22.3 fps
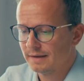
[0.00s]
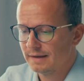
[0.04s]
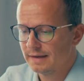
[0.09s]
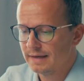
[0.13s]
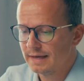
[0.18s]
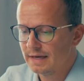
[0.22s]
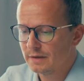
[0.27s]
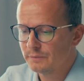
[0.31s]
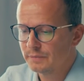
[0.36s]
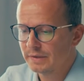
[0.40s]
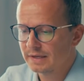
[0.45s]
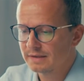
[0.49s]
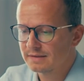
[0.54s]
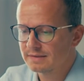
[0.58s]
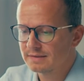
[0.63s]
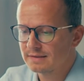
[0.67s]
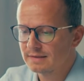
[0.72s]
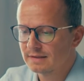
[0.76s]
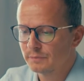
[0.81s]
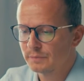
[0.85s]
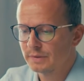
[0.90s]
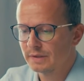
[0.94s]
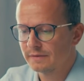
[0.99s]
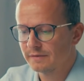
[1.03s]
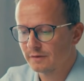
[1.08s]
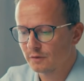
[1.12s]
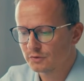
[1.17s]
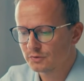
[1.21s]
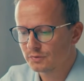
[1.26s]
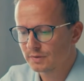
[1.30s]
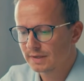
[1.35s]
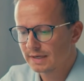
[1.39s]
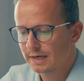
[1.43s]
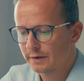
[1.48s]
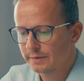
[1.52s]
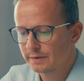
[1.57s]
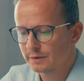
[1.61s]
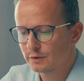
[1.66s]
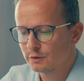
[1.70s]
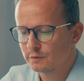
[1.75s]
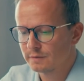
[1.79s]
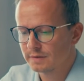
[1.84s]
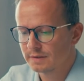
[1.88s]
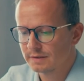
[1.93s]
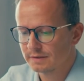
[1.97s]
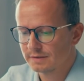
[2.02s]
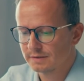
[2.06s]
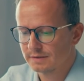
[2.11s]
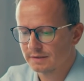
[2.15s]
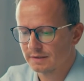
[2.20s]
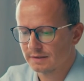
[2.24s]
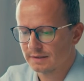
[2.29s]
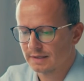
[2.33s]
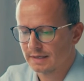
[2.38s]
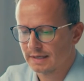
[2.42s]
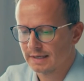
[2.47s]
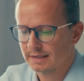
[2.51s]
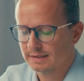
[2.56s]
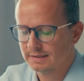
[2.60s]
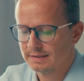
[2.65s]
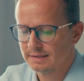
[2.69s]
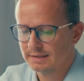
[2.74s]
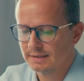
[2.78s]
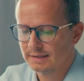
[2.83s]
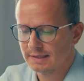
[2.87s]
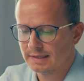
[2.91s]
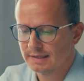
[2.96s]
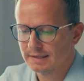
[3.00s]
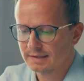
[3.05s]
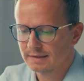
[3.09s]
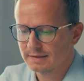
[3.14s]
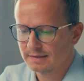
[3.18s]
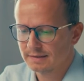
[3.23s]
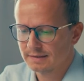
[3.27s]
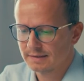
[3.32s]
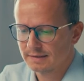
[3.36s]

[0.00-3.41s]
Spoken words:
And we can see that we have also carried over the idea link,